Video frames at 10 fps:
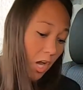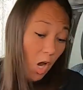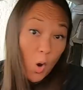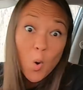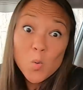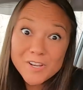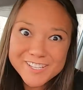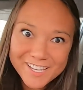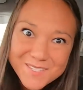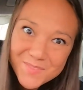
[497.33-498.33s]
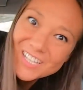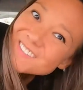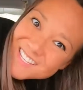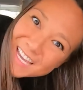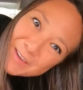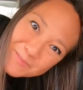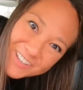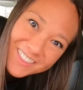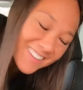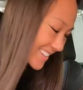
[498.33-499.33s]
Oh, guess what else it came
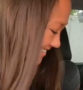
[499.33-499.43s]
with?